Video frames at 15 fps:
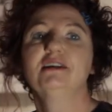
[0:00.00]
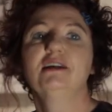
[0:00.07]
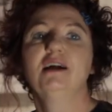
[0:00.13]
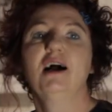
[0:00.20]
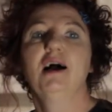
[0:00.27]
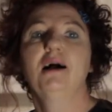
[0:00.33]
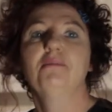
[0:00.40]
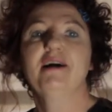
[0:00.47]

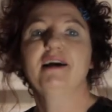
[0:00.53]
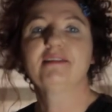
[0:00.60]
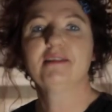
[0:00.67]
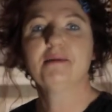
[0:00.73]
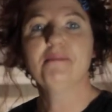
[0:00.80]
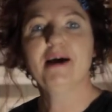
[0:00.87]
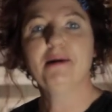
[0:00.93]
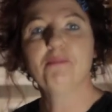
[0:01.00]
um, at
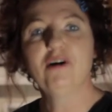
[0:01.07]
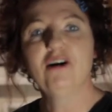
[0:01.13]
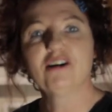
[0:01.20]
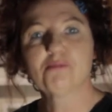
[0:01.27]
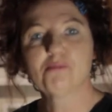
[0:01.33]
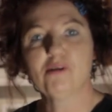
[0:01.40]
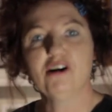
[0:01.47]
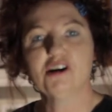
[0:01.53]
the Map
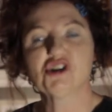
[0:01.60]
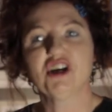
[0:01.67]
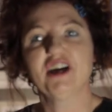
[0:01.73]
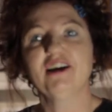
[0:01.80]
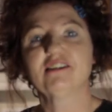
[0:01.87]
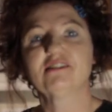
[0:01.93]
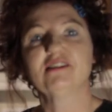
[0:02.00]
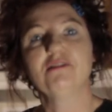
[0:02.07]
Art
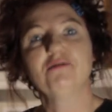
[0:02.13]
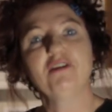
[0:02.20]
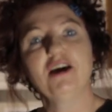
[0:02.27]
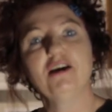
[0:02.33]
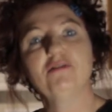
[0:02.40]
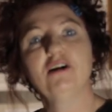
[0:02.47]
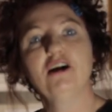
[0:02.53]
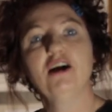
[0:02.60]
Projects, if you
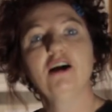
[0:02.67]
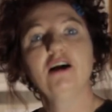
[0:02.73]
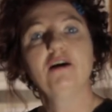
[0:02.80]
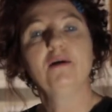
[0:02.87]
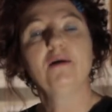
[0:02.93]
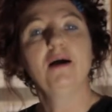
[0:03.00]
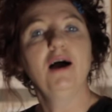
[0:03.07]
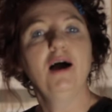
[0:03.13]
ever
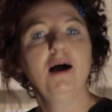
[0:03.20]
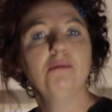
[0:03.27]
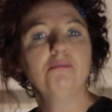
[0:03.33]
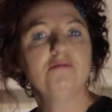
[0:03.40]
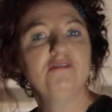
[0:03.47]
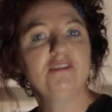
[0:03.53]
um,